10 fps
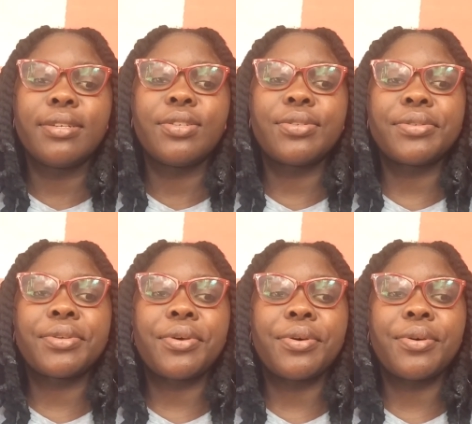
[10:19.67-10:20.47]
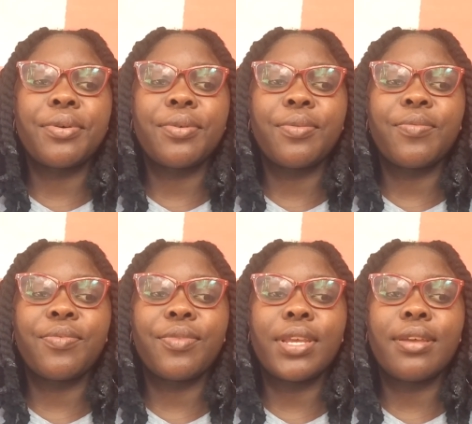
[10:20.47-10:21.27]
So
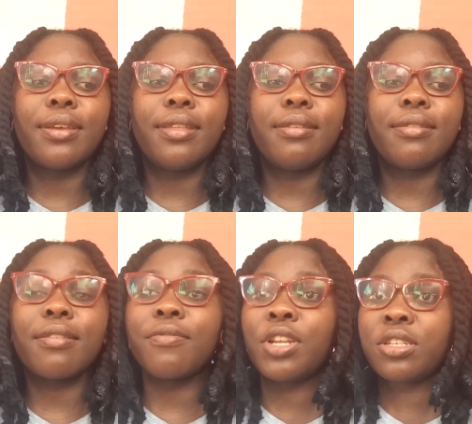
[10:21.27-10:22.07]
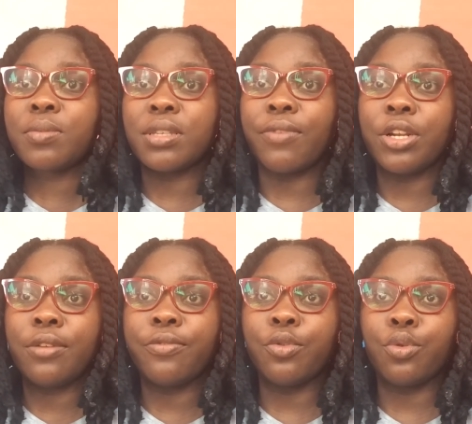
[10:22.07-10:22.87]
this video is
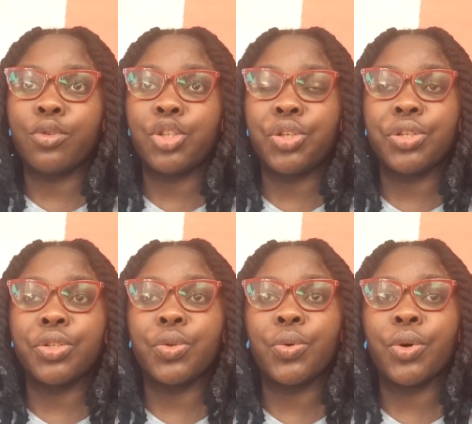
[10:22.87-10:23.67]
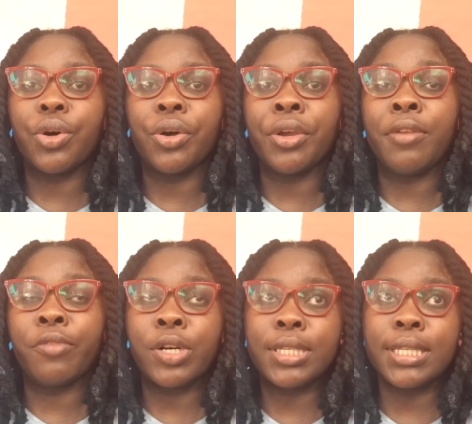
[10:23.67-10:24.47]
specifically for students who are in
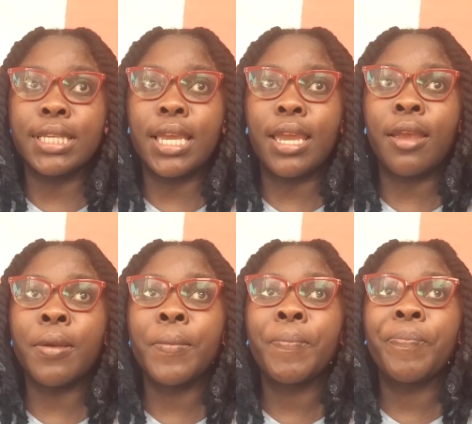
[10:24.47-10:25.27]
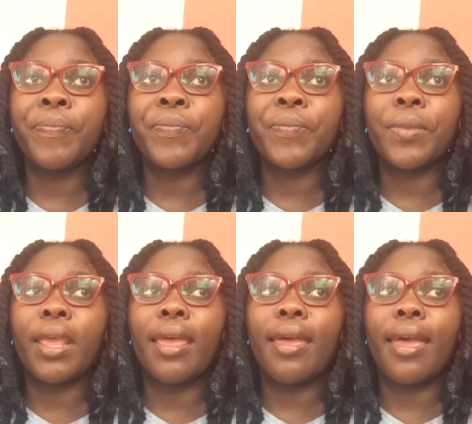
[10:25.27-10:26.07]
varsity,
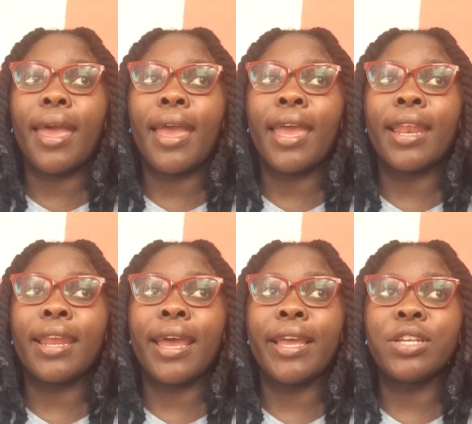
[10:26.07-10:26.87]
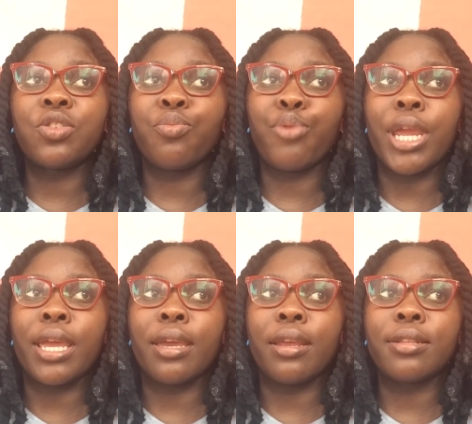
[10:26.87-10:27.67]
and I hate to
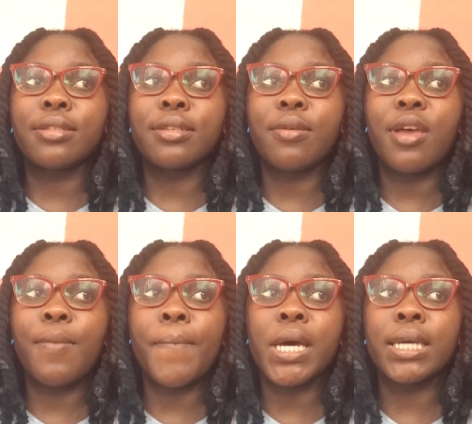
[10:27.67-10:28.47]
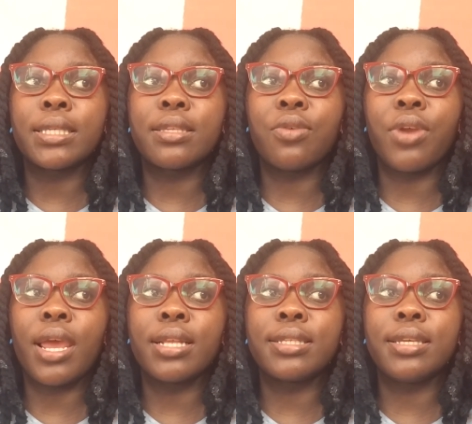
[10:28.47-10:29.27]
break it, but the
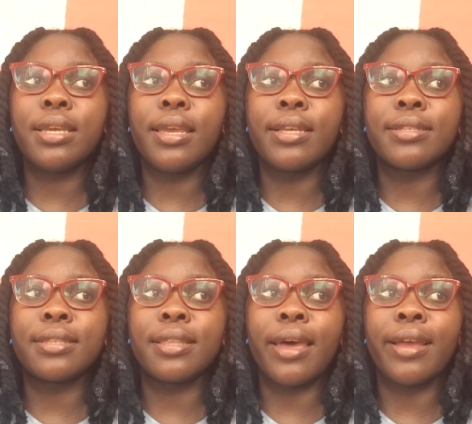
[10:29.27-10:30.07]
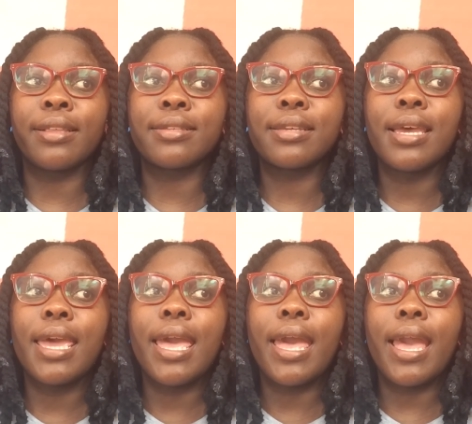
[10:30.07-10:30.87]
reality is that
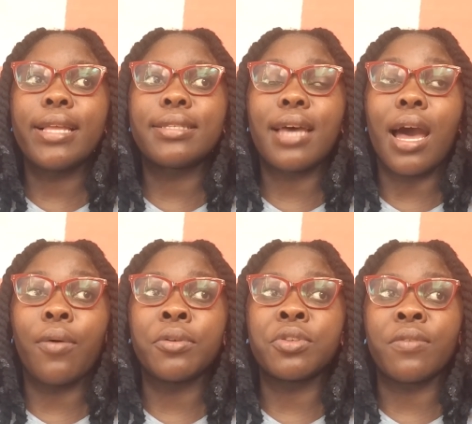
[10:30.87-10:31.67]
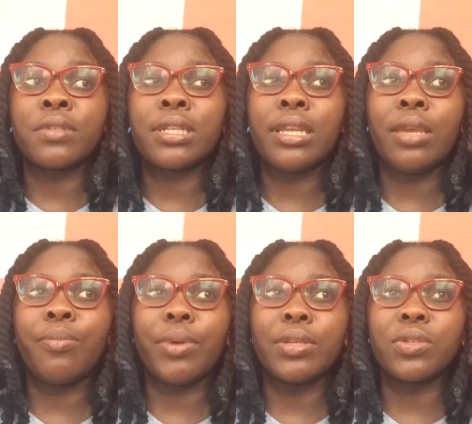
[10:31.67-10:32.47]
8 hours of
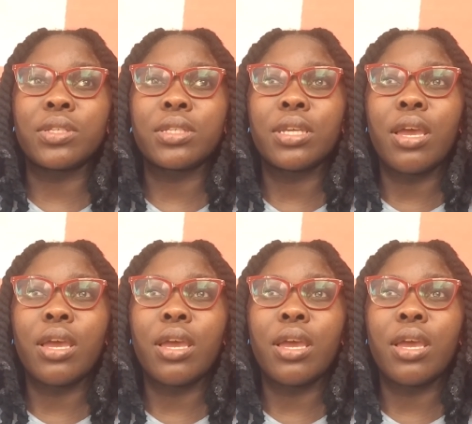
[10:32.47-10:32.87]
sleep is